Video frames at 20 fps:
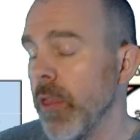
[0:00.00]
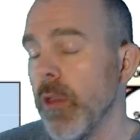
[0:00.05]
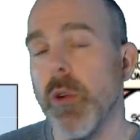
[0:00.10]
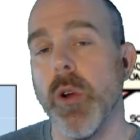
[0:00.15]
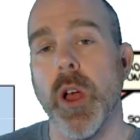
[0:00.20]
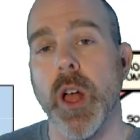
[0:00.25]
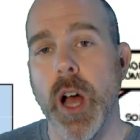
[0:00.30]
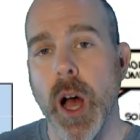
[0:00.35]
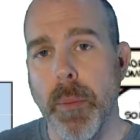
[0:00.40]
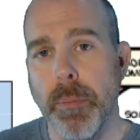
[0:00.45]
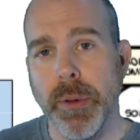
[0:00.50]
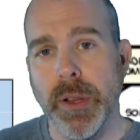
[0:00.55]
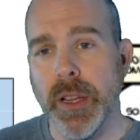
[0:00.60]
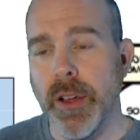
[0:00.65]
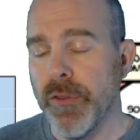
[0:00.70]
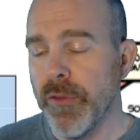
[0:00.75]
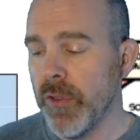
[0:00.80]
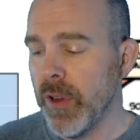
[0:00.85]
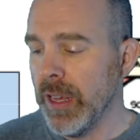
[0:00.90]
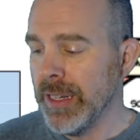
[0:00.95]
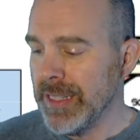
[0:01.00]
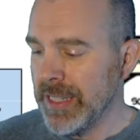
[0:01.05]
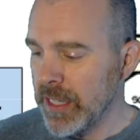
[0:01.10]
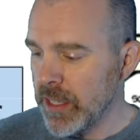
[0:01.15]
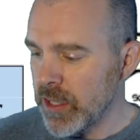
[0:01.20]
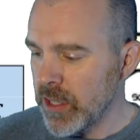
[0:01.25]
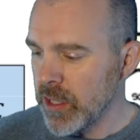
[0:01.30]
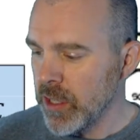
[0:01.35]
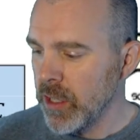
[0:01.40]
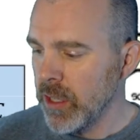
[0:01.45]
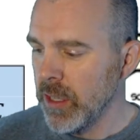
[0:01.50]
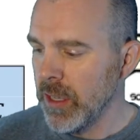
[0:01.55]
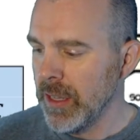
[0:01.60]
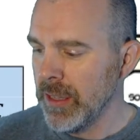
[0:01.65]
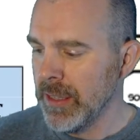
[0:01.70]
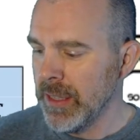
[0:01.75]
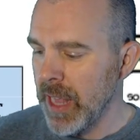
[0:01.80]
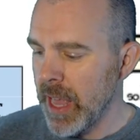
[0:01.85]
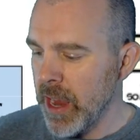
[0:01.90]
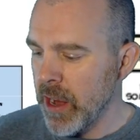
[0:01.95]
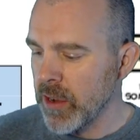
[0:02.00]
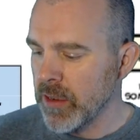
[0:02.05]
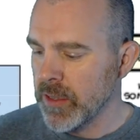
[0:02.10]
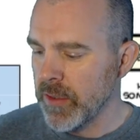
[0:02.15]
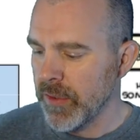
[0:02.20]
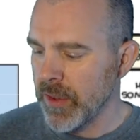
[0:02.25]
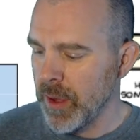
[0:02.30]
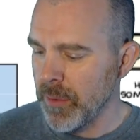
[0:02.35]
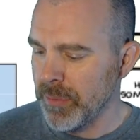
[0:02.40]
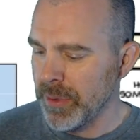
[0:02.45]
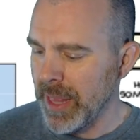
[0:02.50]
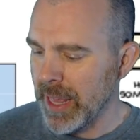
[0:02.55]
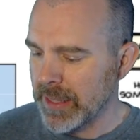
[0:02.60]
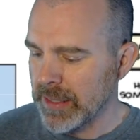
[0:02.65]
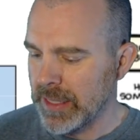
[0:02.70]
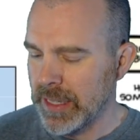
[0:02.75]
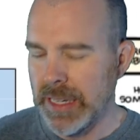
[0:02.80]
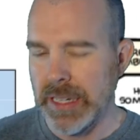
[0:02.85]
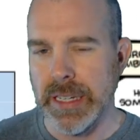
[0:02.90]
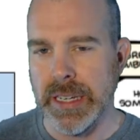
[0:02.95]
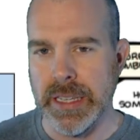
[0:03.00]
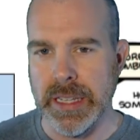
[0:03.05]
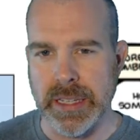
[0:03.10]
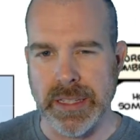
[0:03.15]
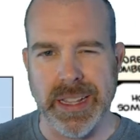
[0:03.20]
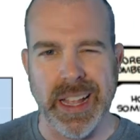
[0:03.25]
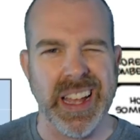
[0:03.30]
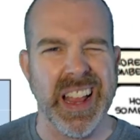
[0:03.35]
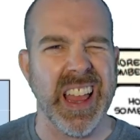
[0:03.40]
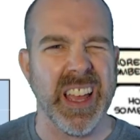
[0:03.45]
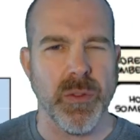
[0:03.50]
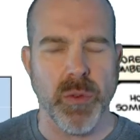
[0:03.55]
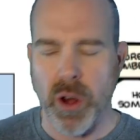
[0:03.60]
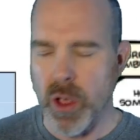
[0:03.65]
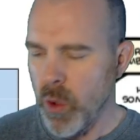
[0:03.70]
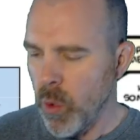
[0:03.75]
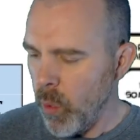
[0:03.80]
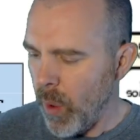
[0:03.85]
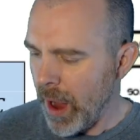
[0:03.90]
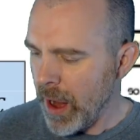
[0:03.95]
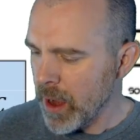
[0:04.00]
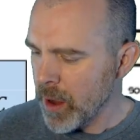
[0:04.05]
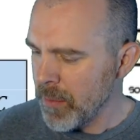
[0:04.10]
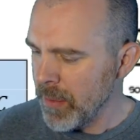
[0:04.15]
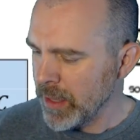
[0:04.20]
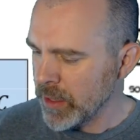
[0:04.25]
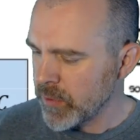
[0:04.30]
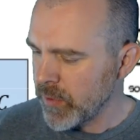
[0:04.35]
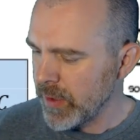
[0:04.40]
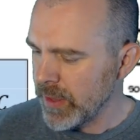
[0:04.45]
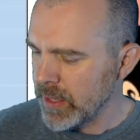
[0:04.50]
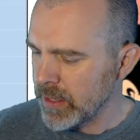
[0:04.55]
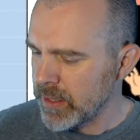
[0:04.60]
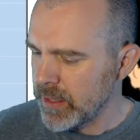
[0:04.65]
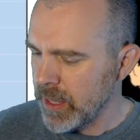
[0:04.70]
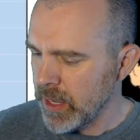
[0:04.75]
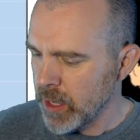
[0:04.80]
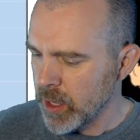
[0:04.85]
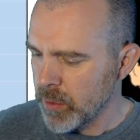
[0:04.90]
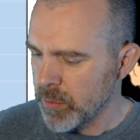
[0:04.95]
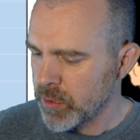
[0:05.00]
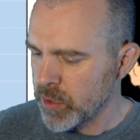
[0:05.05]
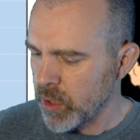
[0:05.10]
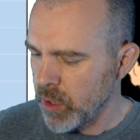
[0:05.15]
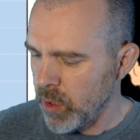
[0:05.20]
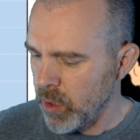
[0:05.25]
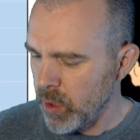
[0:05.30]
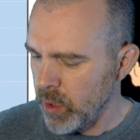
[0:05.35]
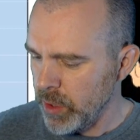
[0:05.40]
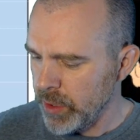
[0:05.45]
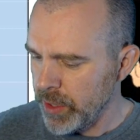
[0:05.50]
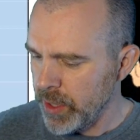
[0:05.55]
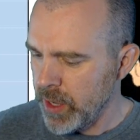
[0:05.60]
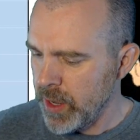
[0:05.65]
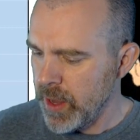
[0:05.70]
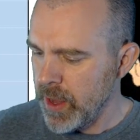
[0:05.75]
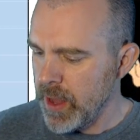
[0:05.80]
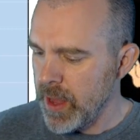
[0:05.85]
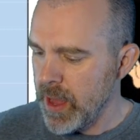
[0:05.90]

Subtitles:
There are a couple of additional layers of complexity to this, like requirements for this theorem to hold.